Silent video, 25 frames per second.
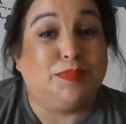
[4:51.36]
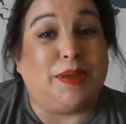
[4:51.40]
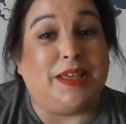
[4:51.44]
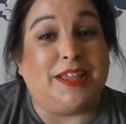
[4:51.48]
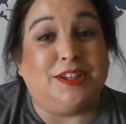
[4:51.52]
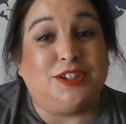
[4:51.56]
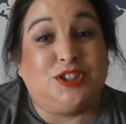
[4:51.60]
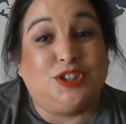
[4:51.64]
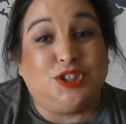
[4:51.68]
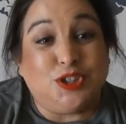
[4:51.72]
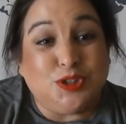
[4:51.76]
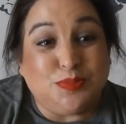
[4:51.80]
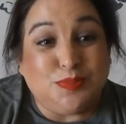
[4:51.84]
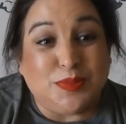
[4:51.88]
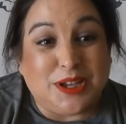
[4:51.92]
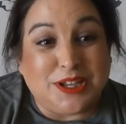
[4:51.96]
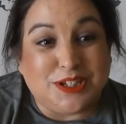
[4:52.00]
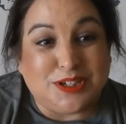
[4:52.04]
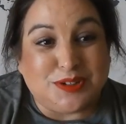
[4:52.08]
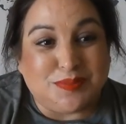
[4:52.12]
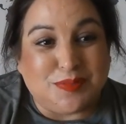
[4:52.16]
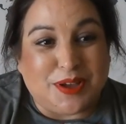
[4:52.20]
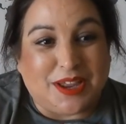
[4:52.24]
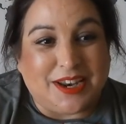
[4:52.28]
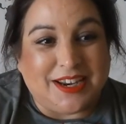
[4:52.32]
spend too
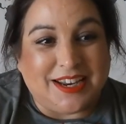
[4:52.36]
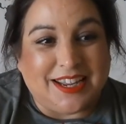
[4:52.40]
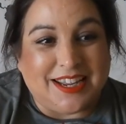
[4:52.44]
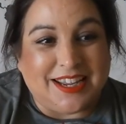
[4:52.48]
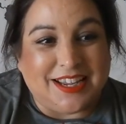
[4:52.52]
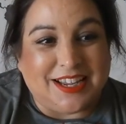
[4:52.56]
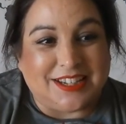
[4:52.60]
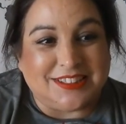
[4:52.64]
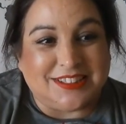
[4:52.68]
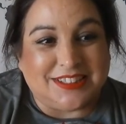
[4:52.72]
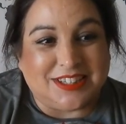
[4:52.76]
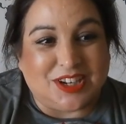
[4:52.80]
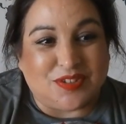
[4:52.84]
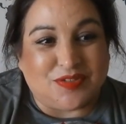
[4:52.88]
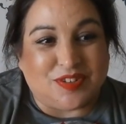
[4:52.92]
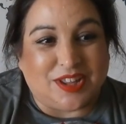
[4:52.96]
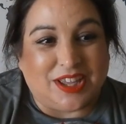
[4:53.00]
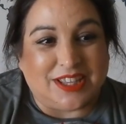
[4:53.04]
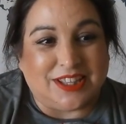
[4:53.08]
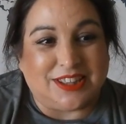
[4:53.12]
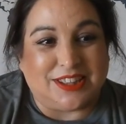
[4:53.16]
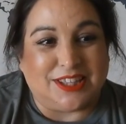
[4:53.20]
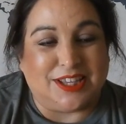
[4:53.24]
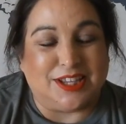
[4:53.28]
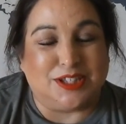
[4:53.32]
much money on stuff
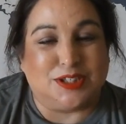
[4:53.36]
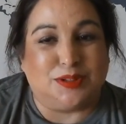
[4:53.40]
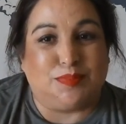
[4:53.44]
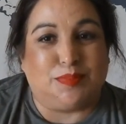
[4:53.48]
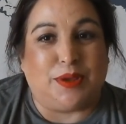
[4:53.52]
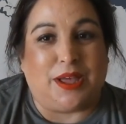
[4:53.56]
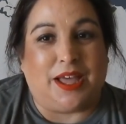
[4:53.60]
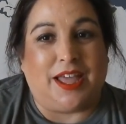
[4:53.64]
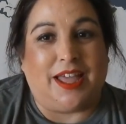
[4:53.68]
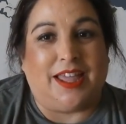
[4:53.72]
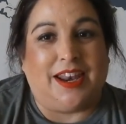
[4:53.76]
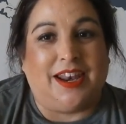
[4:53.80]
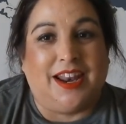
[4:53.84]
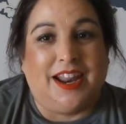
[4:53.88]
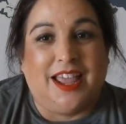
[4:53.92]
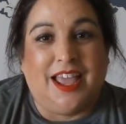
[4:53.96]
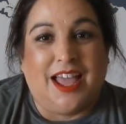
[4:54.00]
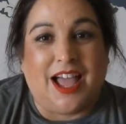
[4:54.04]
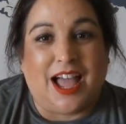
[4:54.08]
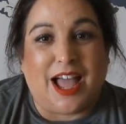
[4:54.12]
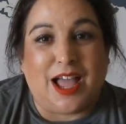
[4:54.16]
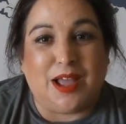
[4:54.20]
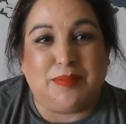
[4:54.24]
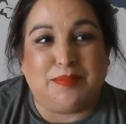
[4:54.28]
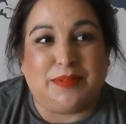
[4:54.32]
like this, but
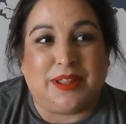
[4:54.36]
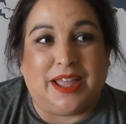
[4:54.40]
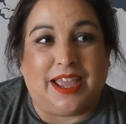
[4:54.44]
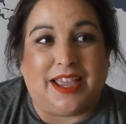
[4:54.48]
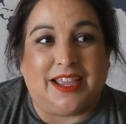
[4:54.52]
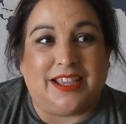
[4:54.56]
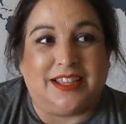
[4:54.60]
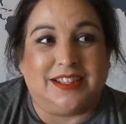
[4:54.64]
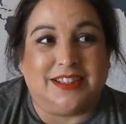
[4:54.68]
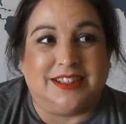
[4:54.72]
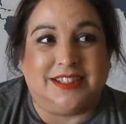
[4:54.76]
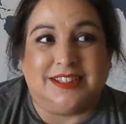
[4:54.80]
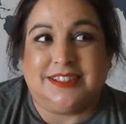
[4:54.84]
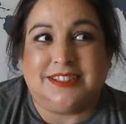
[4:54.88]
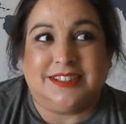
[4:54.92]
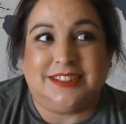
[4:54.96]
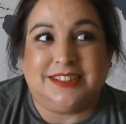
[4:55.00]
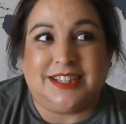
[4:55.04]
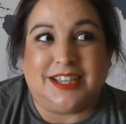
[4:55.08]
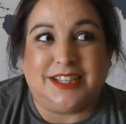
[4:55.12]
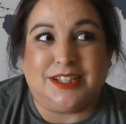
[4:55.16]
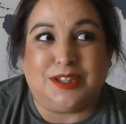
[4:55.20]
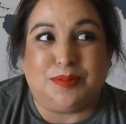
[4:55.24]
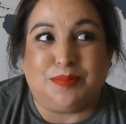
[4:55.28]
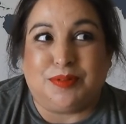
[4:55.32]
I'm like, this
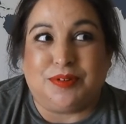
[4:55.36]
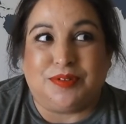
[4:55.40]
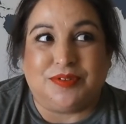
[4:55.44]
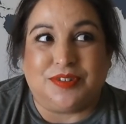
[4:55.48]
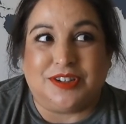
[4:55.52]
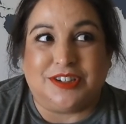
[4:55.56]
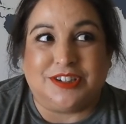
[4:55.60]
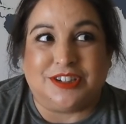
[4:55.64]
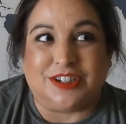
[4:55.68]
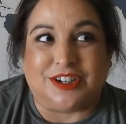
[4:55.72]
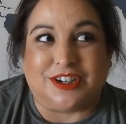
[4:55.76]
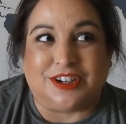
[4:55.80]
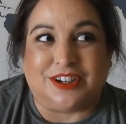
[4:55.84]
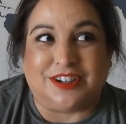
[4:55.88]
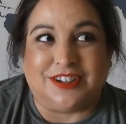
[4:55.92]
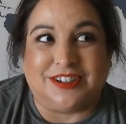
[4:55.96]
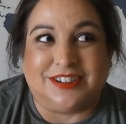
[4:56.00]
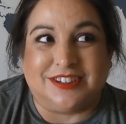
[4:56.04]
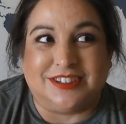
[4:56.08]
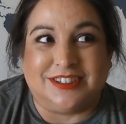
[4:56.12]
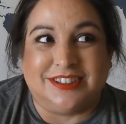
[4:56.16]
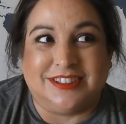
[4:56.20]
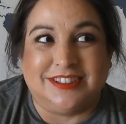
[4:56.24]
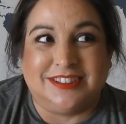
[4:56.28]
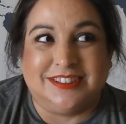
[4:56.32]
is like the perfect shirt.
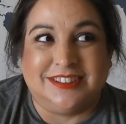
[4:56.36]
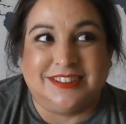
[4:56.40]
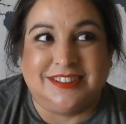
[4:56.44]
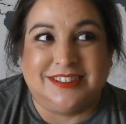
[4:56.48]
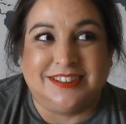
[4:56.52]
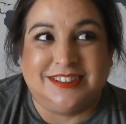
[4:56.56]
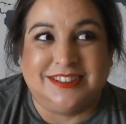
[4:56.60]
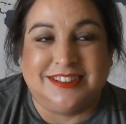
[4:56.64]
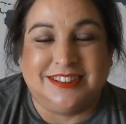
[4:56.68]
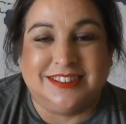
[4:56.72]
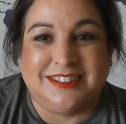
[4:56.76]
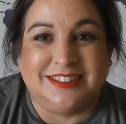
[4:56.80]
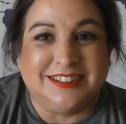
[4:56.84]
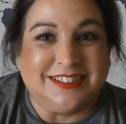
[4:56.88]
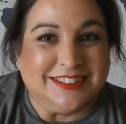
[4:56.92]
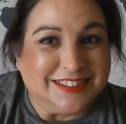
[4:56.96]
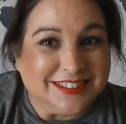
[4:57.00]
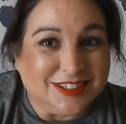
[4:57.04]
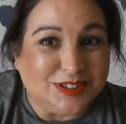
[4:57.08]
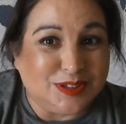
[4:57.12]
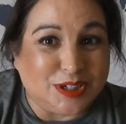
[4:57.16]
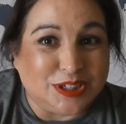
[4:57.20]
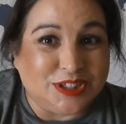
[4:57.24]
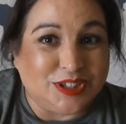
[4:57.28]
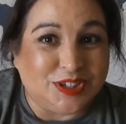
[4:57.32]

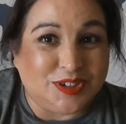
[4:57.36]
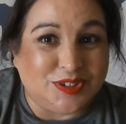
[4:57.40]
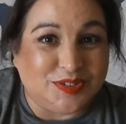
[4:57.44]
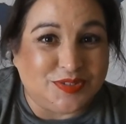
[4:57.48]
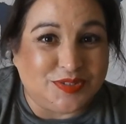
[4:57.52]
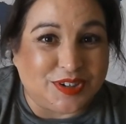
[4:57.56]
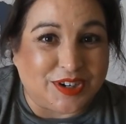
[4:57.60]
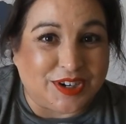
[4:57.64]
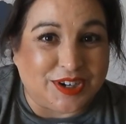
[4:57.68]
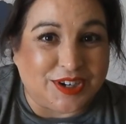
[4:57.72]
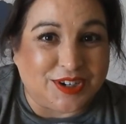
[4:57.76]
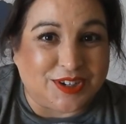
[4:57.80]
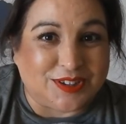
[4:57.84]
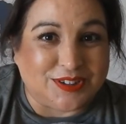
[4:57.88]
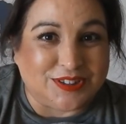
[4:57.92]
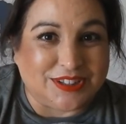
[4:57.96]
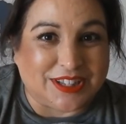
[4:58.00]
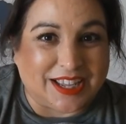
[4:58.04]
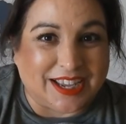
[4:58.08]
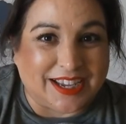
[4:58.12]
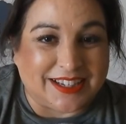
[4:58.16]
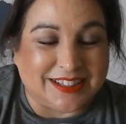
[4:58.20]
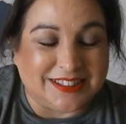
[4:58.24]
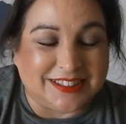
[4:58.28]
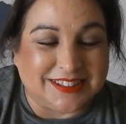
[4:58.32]
Especially very cold
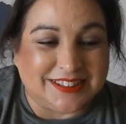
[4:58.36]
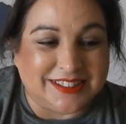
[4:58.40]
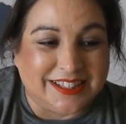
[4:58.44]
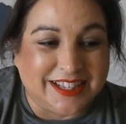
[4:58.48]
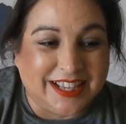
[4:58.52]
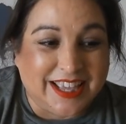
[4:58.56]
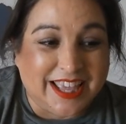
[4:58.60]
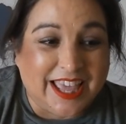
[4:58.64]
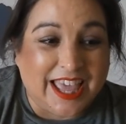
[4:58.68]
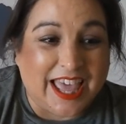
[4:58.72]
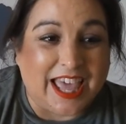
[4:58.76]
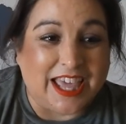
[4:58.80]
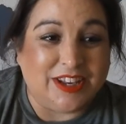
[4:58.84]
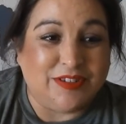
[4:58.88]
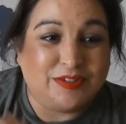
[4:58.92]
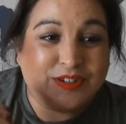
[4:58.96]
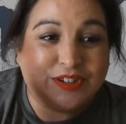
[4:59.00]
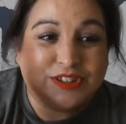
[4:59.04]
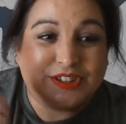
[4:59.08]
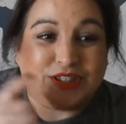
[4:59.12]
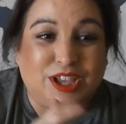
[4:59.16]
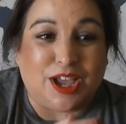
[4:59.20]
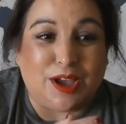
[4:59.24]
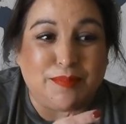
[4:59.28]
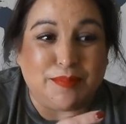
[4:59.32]
nights. And if
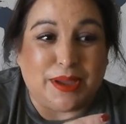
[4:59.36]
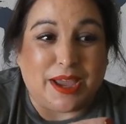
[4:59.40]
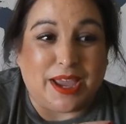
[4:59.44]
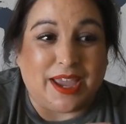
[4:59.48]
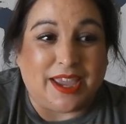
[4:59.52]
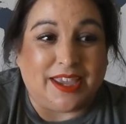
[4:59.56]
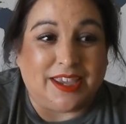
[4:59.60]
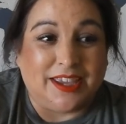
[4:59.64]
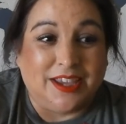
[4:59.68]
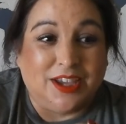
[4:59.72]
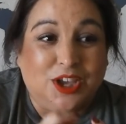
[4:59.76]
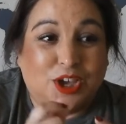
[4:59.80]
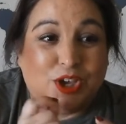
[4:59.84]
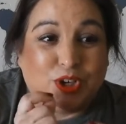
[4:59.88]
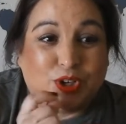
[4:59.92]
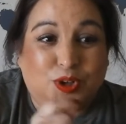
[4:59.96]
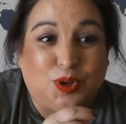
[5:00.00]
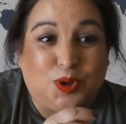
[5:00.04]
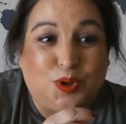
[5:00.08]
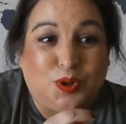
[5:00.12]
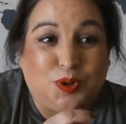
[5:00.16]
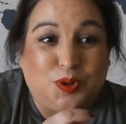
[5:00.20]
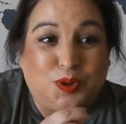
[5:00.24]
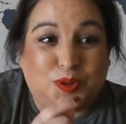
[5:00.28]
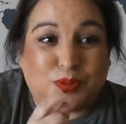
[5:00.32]
you saw my
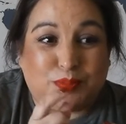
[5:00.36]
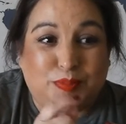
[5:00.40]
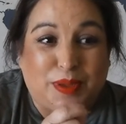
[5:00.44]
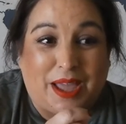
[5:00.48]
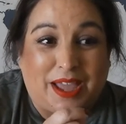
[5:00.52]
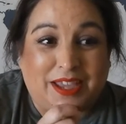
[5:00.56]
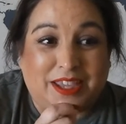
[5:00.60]
cold